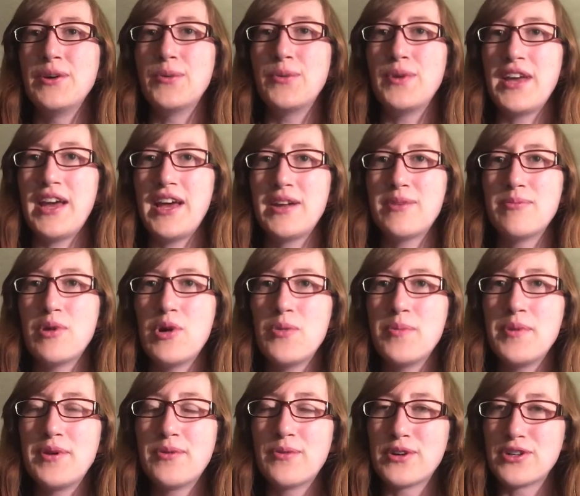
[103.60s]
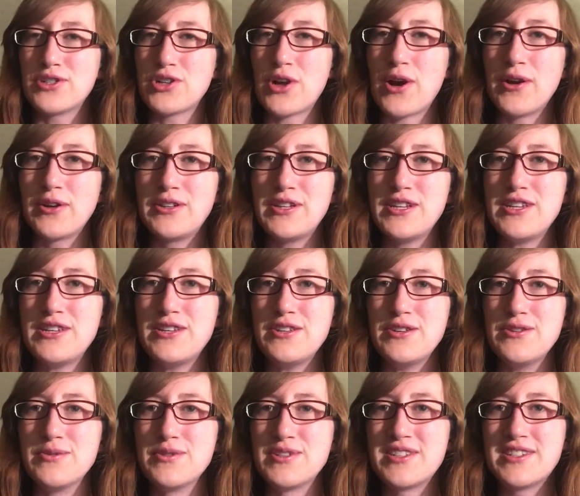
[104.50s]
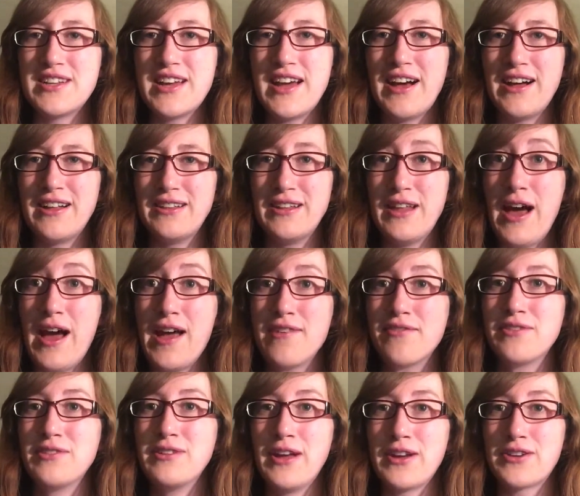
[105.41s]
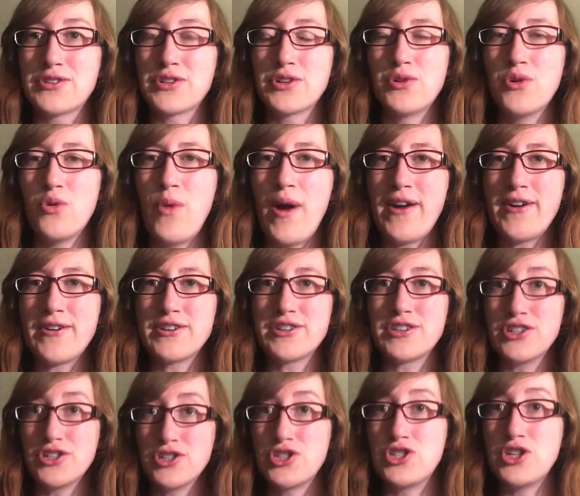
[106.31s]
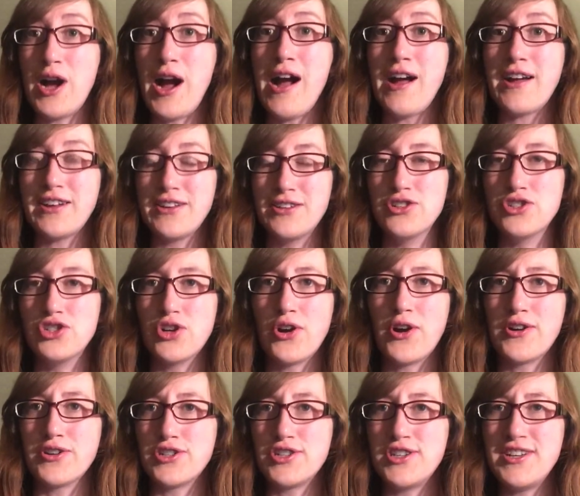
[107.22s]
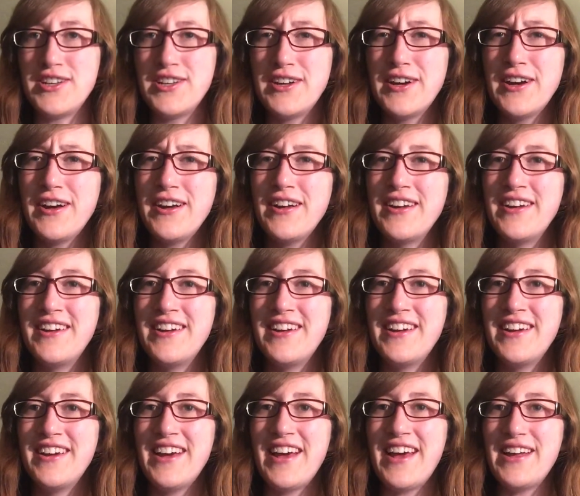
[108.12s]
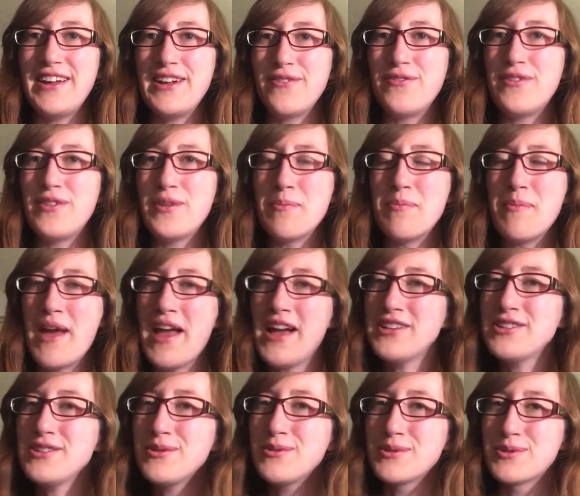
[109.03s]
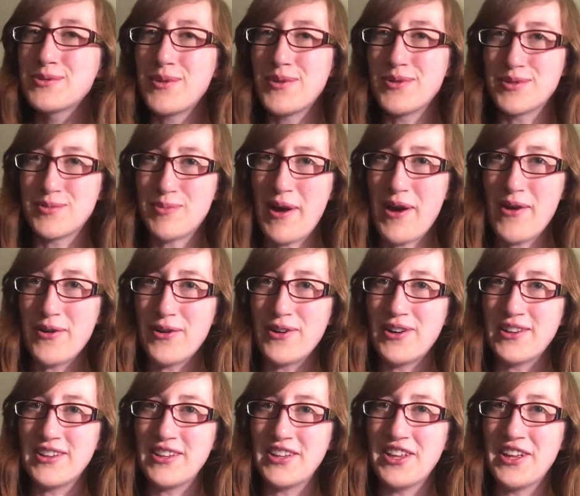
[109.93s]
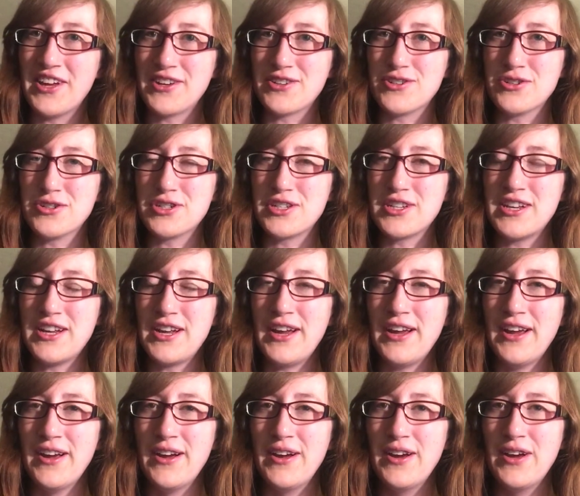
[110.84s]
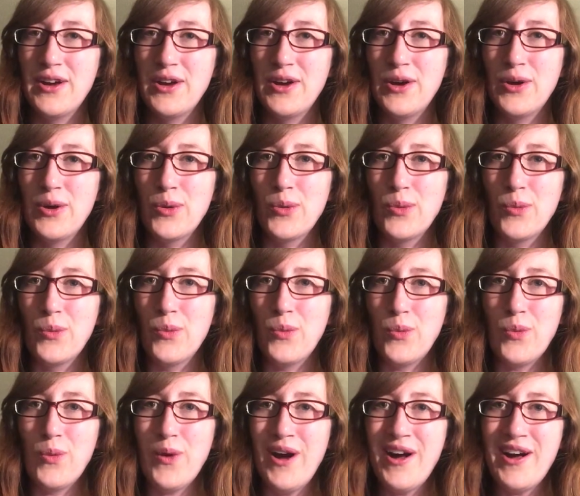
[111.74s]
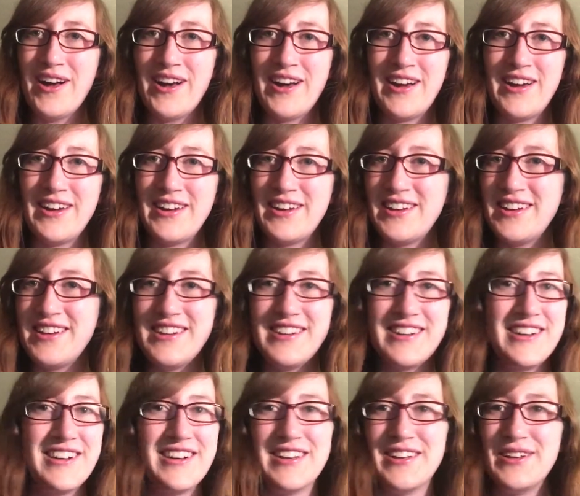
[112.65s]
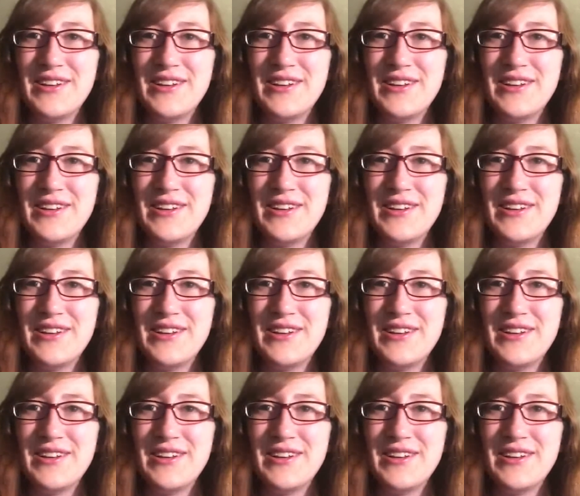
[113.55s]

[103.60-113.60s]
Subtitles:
We had a moment where Charlie used a live electrical wire to shock and jar Chica. And if the magic was what was powering the electricity, why